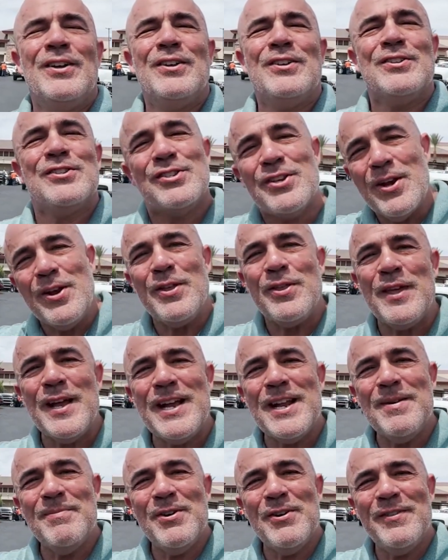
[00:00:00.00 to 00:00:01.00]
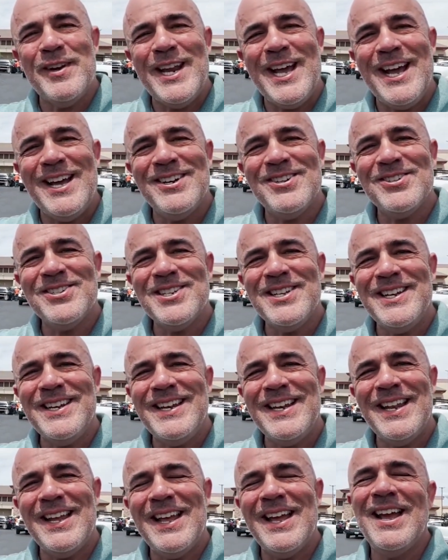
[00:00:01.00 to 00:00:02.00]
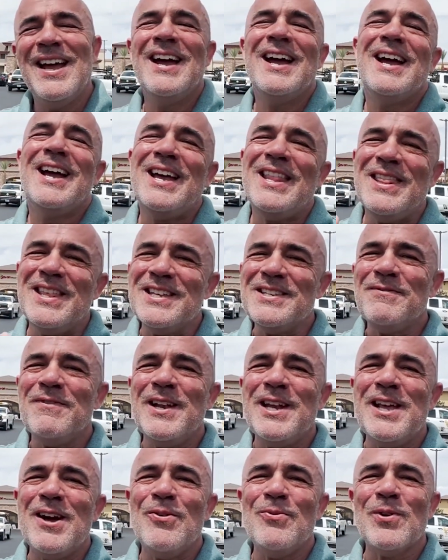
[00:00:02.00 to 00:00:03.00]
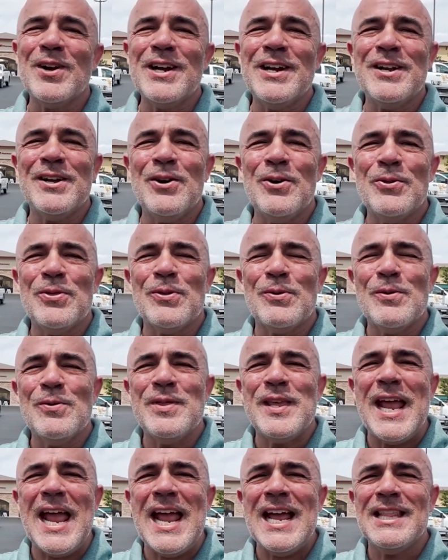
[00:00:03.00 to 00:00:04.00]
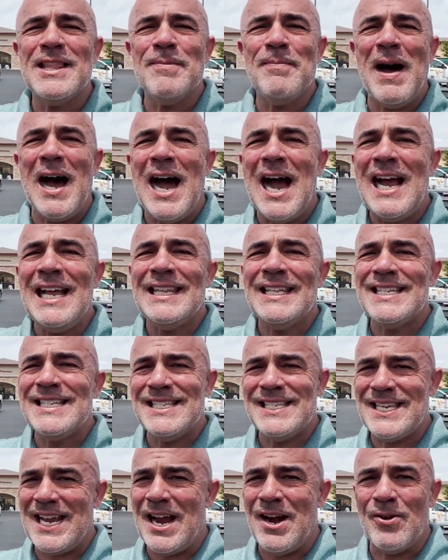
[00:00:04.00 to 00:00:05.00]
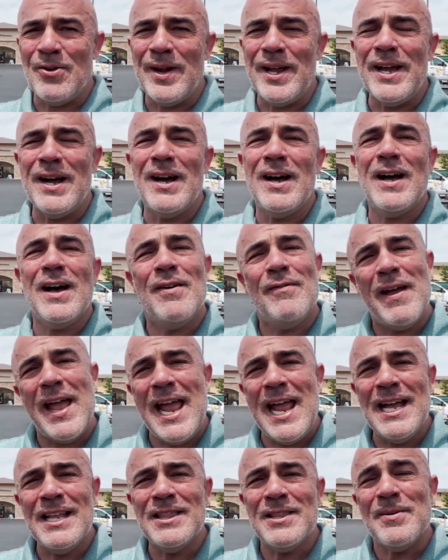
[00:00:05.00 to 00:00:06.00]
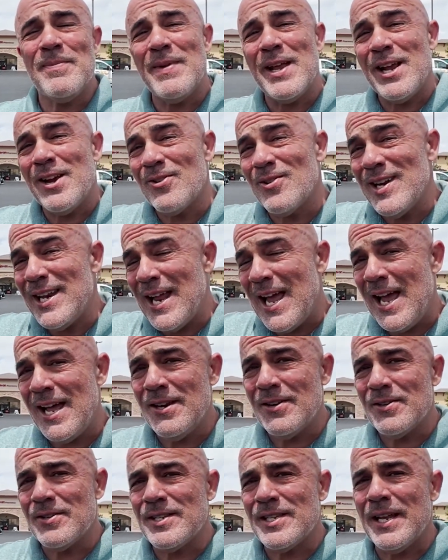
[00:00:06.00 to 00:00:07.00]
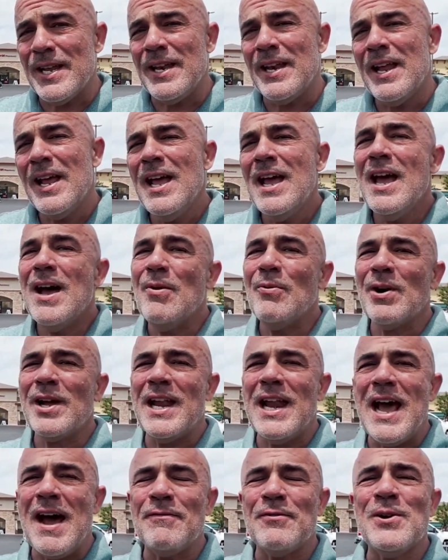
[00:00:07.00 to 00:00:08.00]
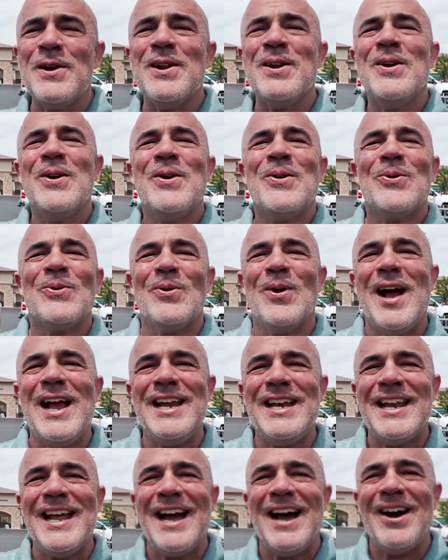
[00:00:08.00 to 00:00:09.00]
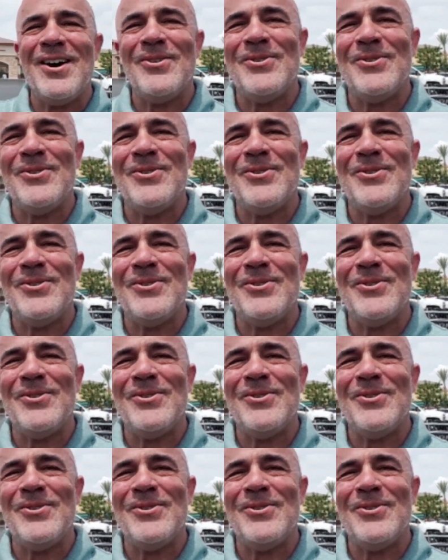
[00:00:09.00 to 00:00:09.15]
So you're thinking of moving to Henderson? In this video, we're going to go through the Anthem Highlands area of Anthem here in Henderson, and we'll get after it right now.